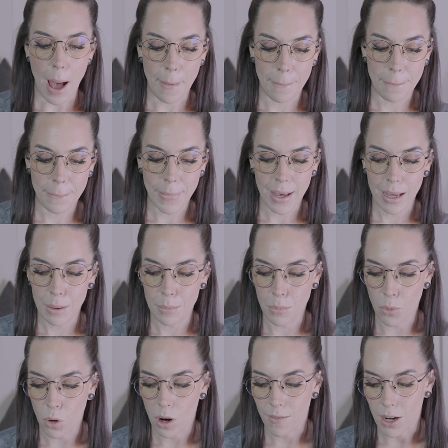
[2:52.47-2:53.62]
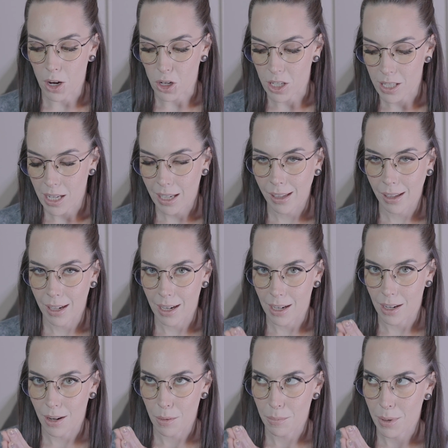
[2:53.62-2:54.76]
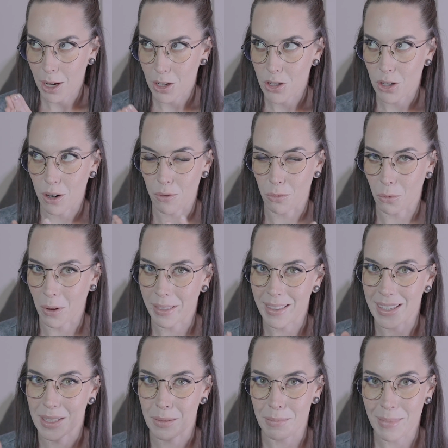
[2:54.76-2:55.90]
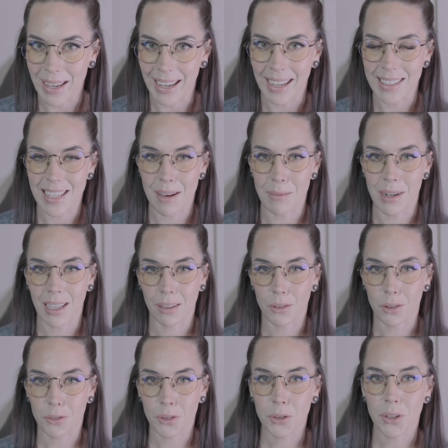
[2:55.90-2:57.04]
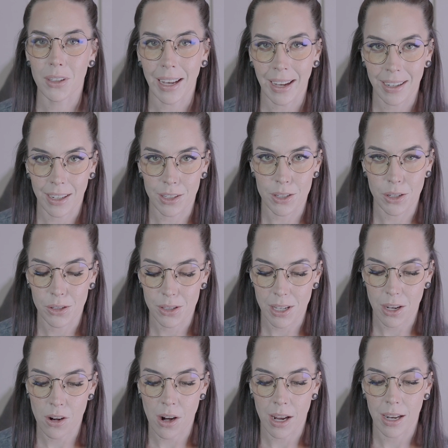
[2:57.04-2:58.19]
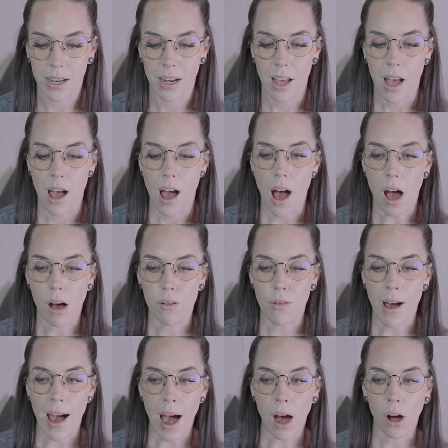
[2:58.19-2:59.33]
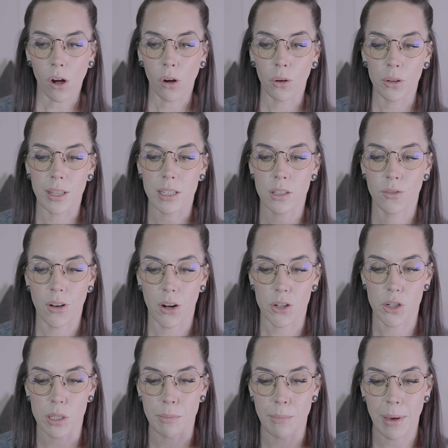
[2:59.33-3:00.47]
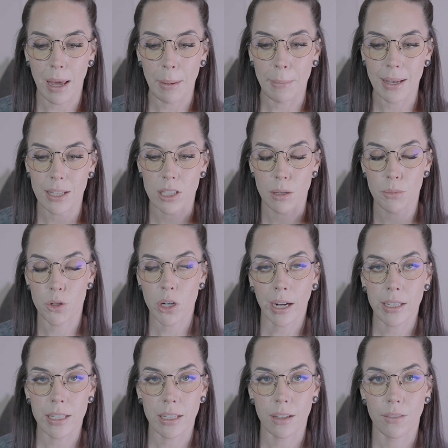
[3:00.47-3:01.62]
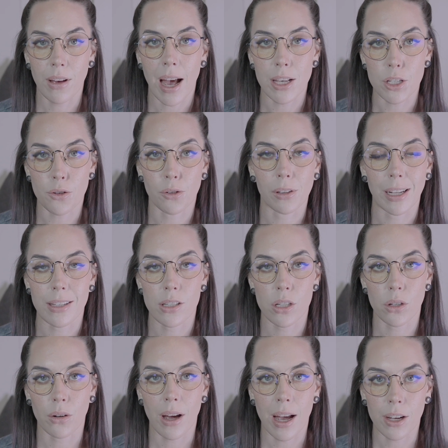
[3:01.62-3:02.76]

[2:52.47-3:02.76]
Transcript: a bit more of an articulated picture of what this means, I'm going to give you a few little anecdotes I created of how these functions may be subjective as it relates to